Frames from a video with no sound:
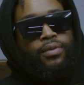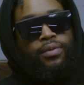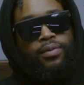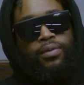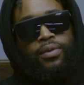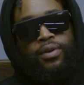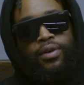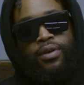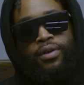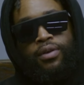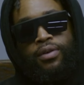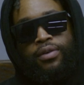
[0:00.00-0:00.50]

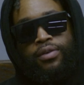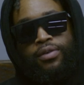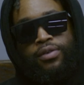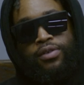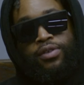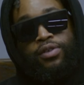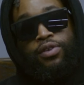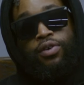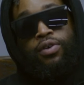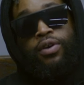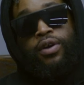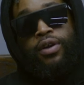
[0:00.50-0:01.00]
Well,
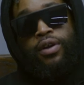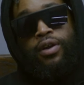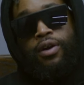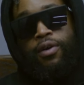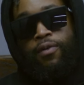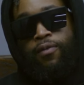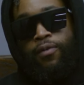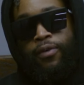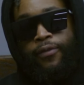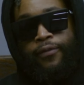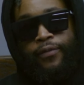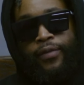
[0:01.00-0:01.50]
starting
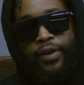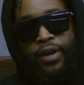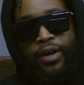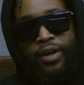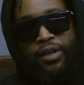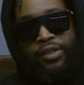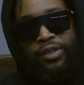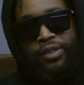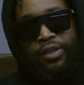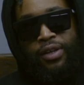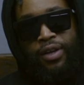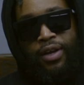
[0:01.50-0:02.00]
off with
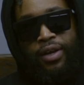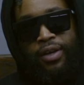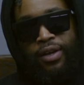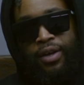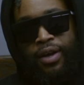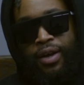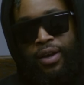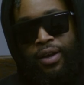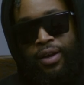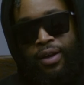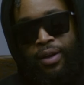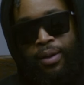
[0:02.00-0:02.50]
fashion, like
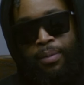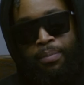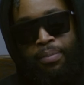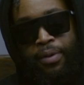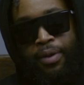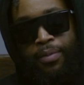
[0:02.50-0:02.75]
I had